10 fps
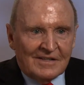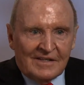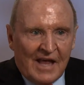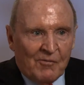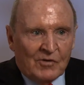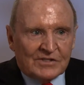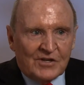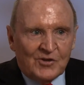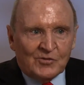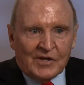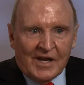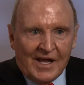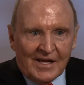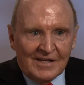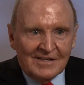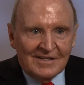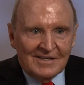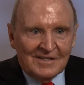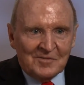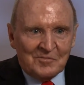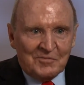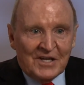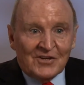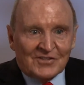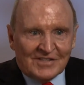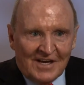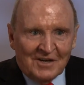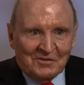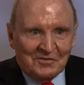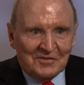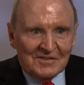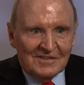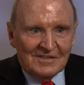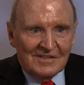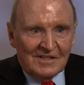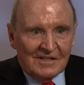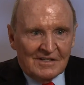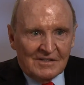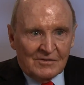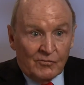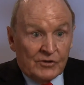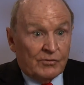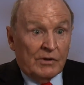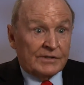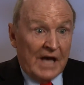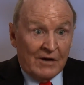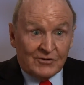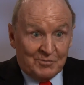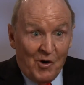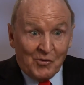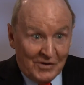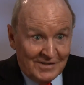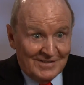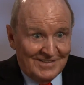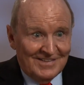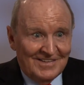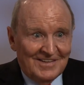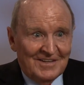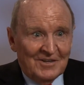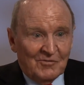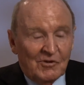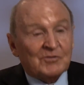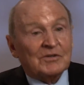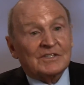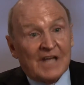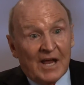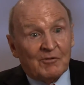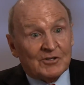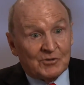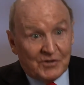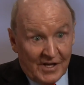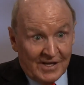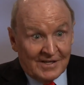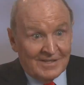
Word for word: That wasn't you today. Be yourself, which was outspoken, which was saying what you think.